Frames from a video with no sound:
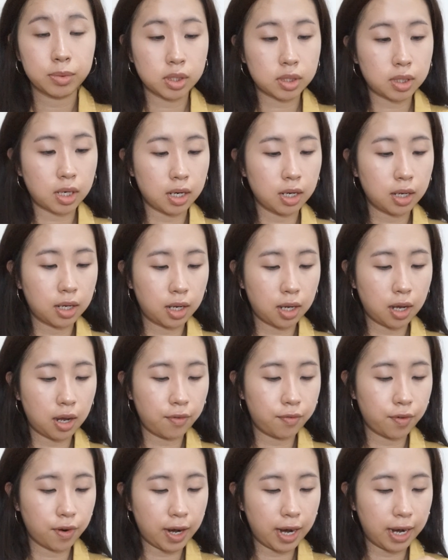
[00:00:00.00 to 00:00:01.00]
just gonna
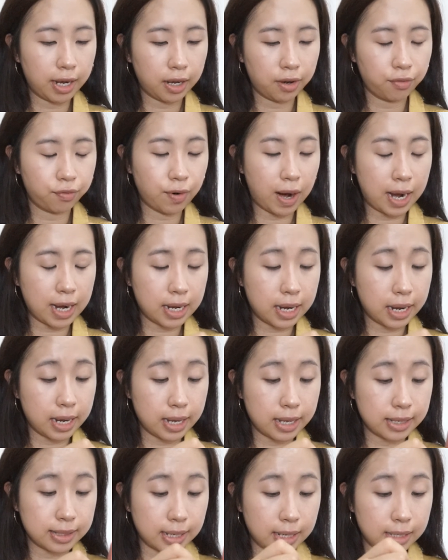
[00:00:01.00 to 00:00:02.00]
cover any
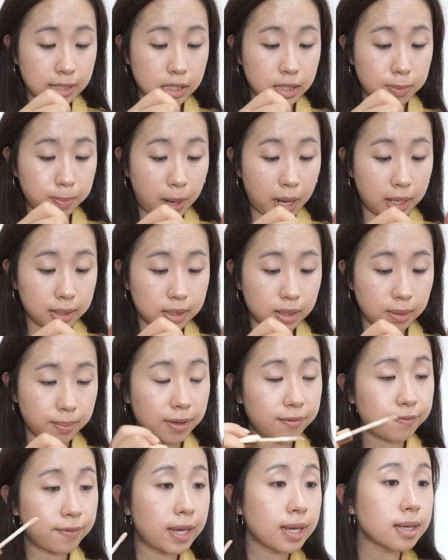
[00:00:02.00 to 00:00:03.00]
redness and spots on
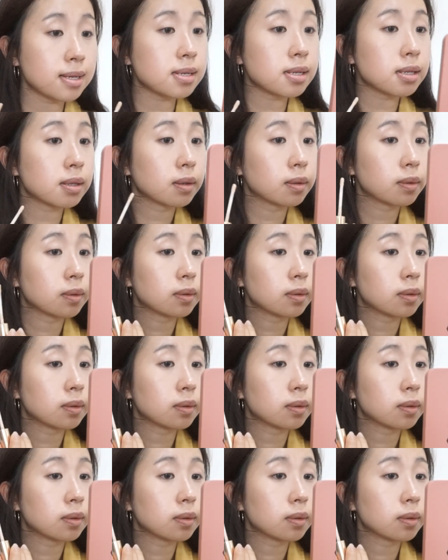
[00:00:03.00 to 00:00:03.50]
my face.